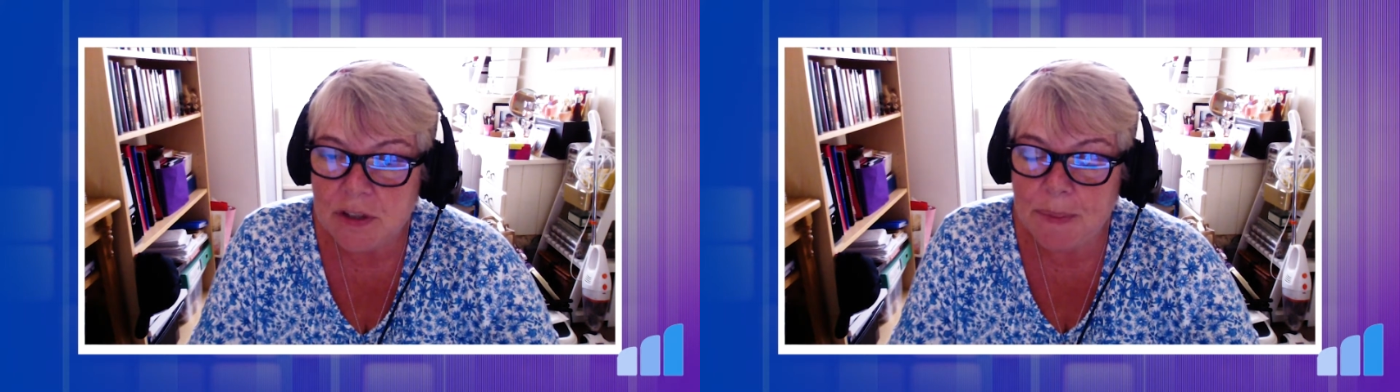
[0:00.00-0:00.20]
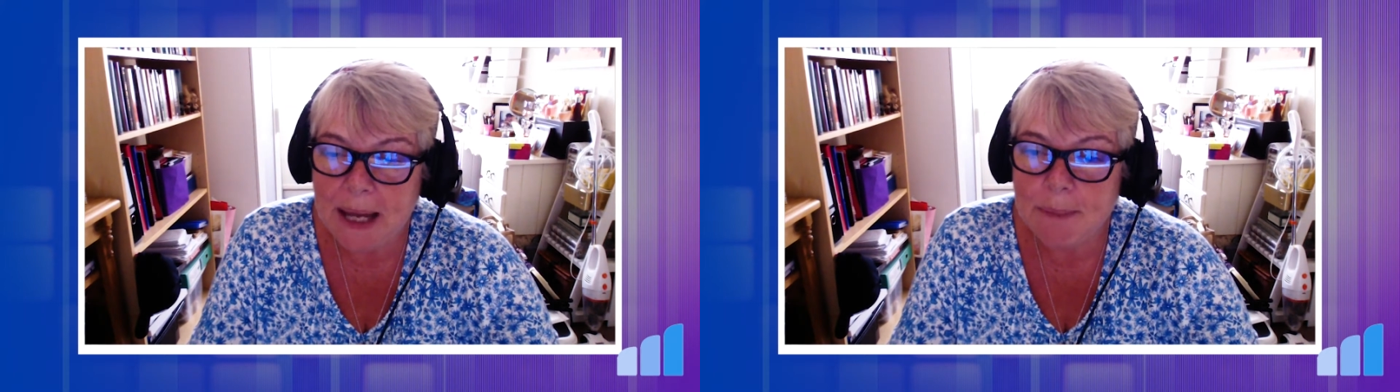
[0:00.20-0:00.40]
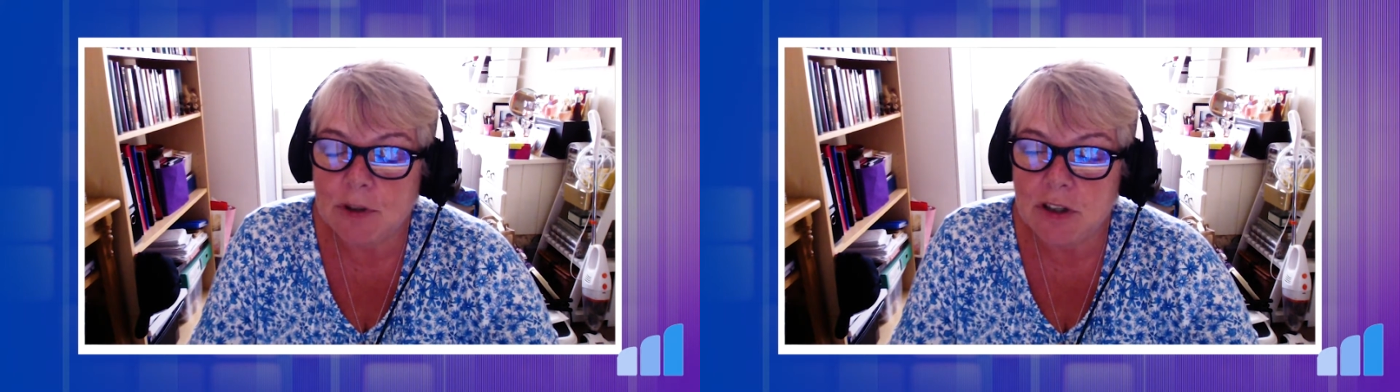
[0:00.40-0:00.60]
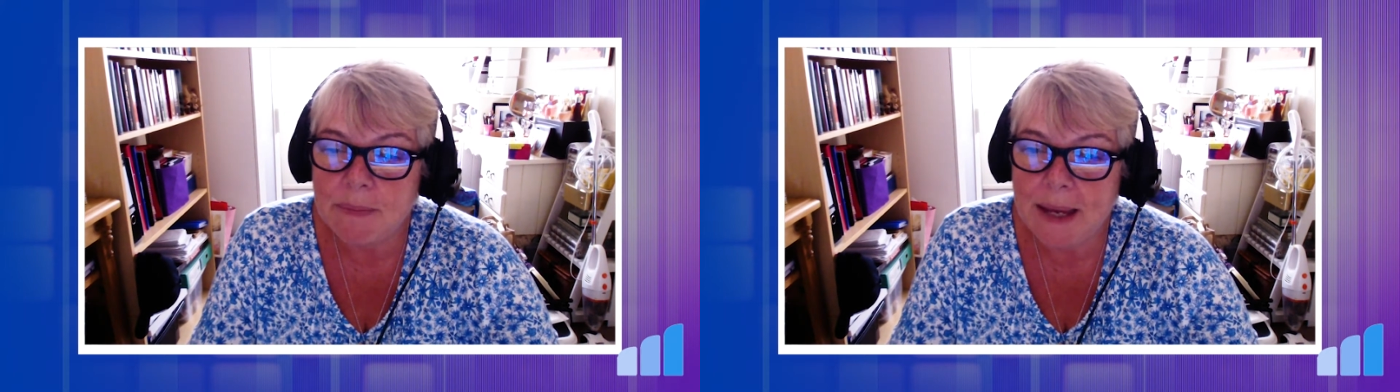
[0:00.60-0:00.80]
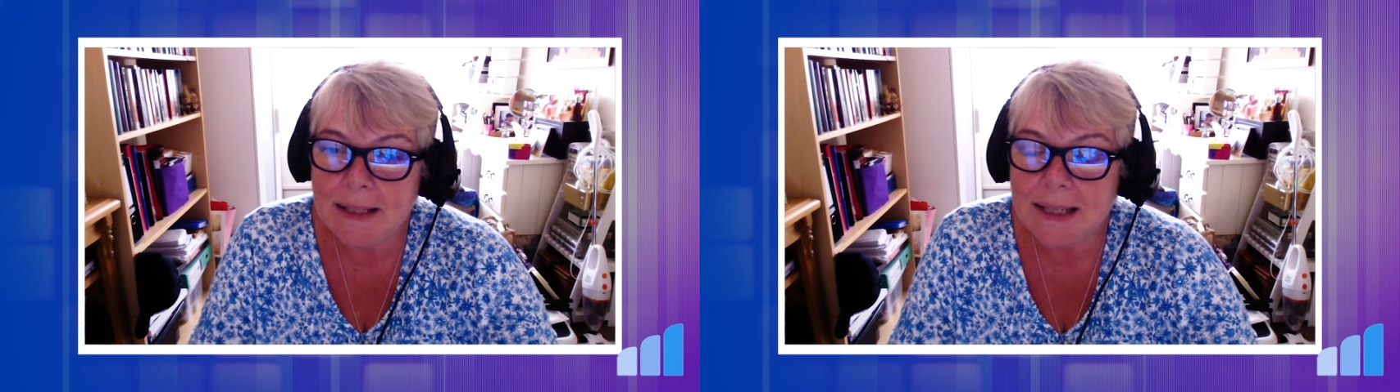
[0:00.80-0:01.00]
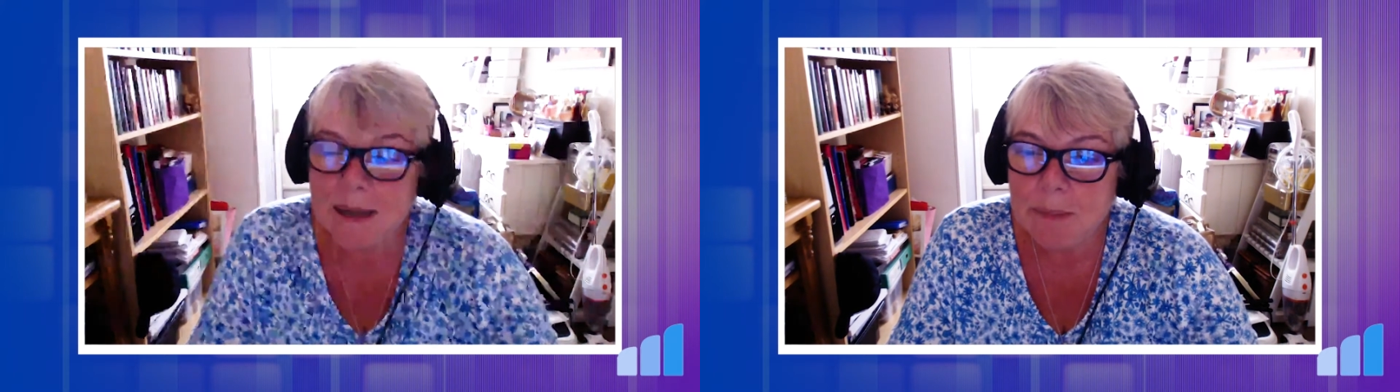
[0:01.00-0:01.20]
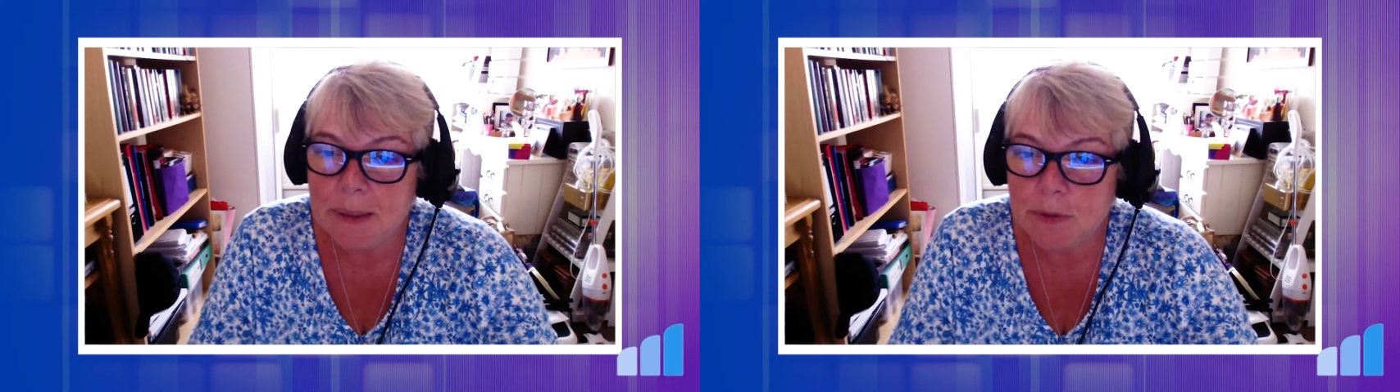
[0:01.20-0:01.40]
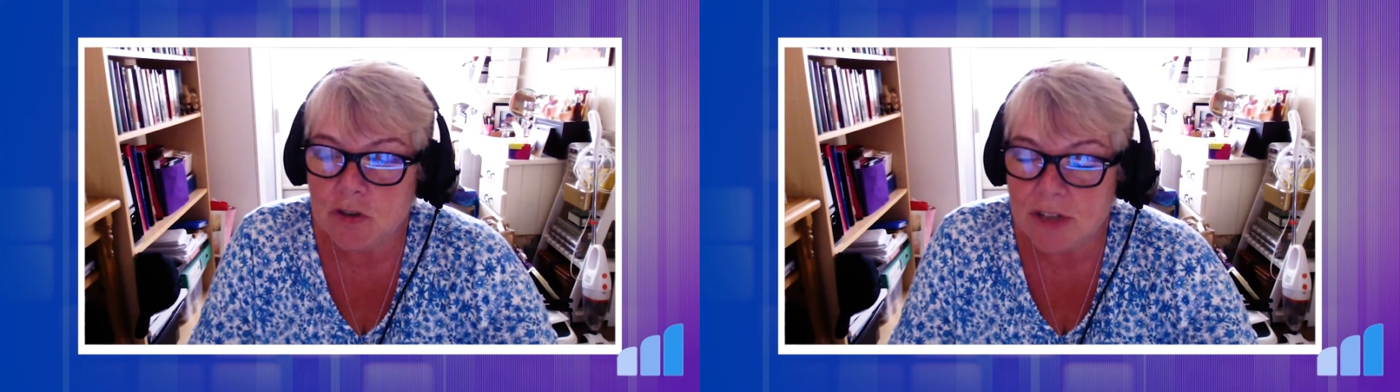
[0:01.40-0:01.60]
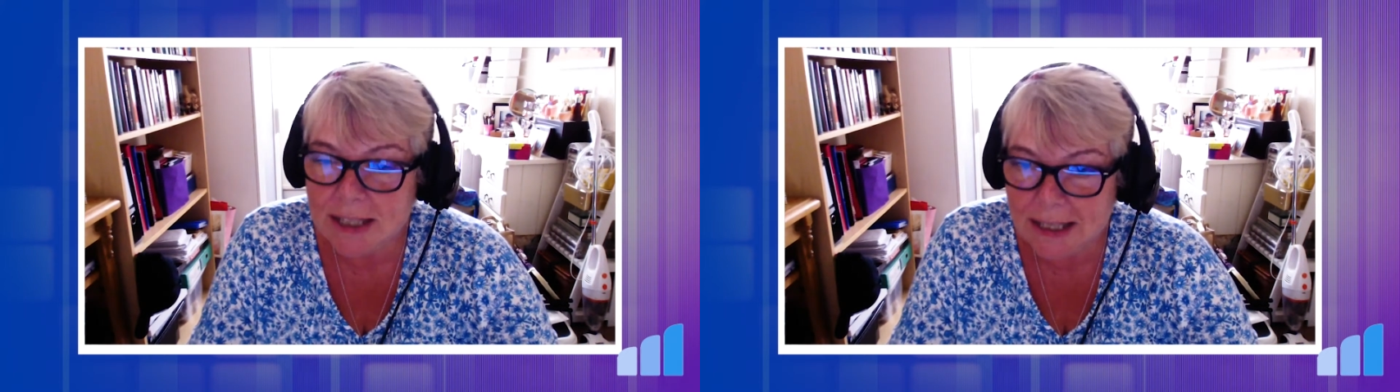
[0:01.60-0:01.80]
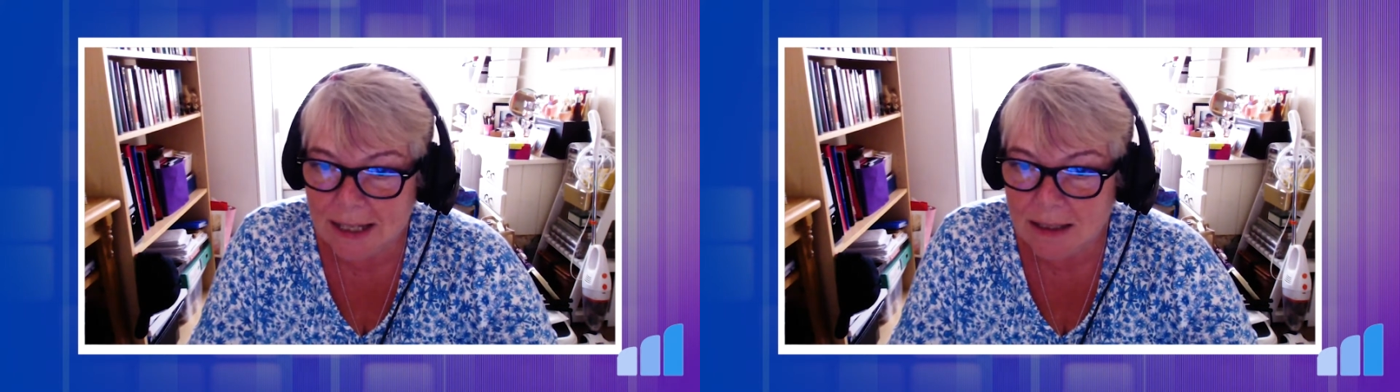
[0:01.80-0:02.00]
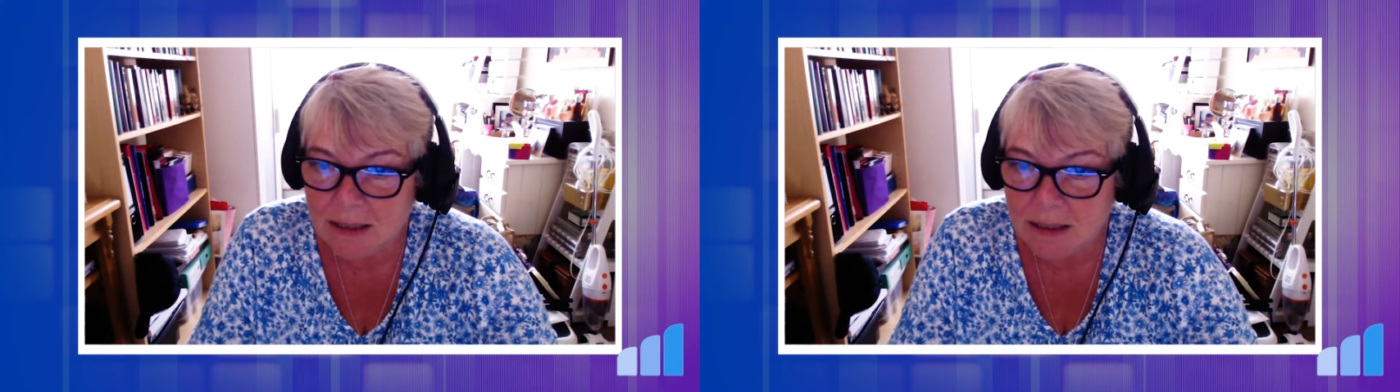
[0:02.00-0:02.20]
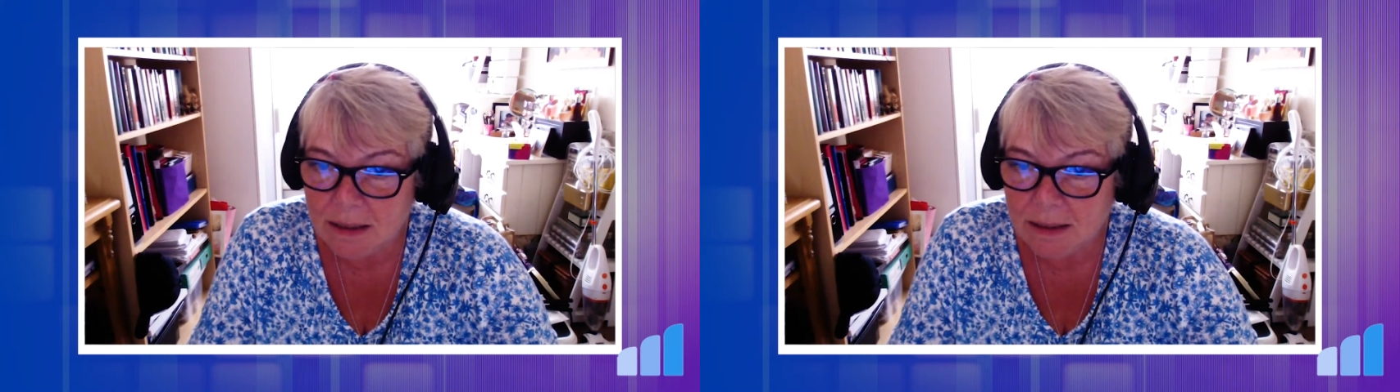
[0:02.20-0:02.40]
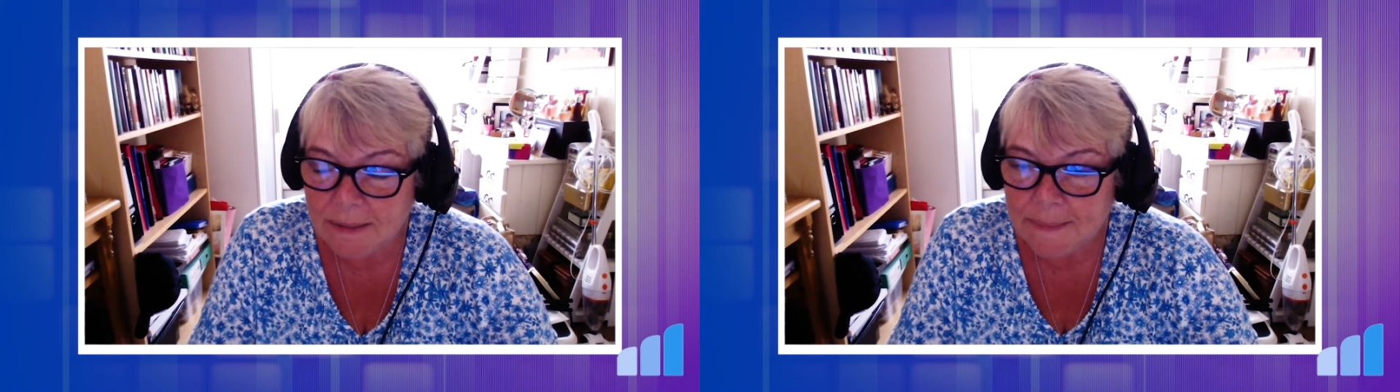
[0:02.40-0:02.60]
to be able to maintain people's resilience.